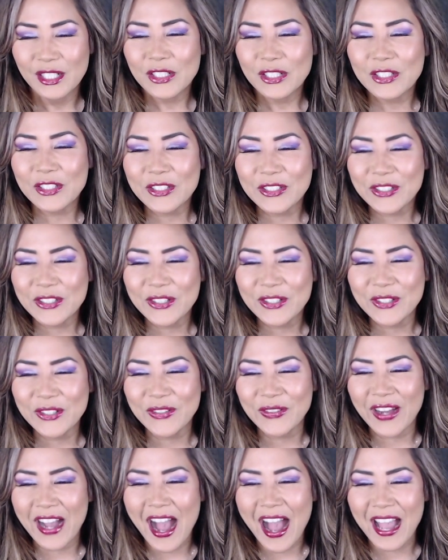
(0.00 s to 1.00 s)
Lou,
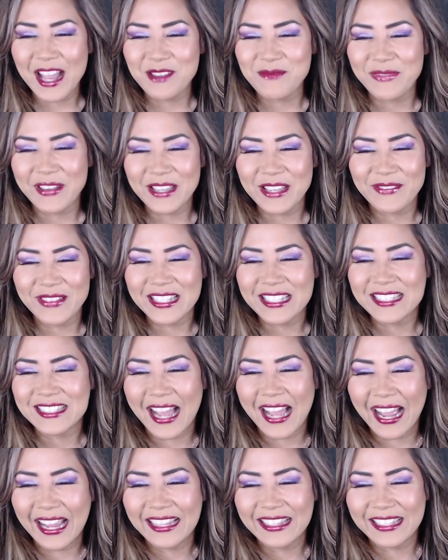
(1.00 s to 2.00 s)
hi, baby.
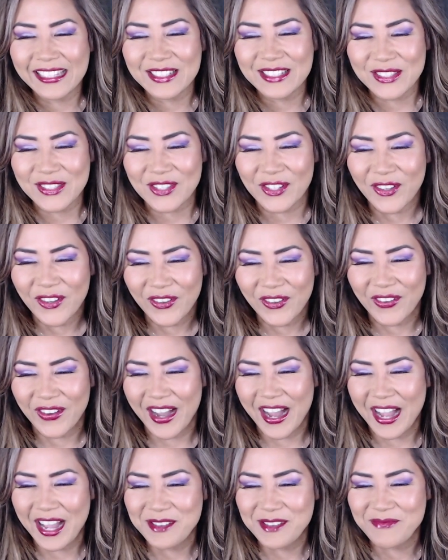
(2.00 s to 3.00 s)
Silent Soul,
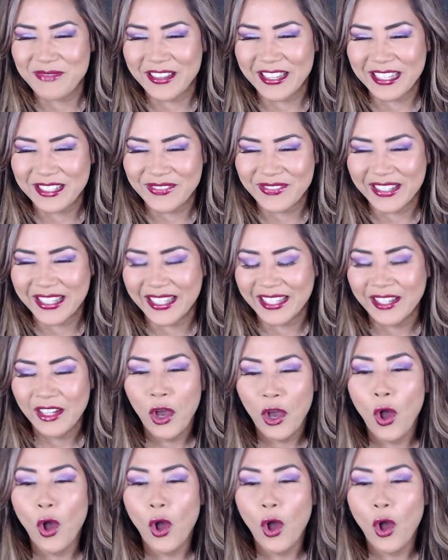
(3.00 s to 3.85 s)
hi, baby.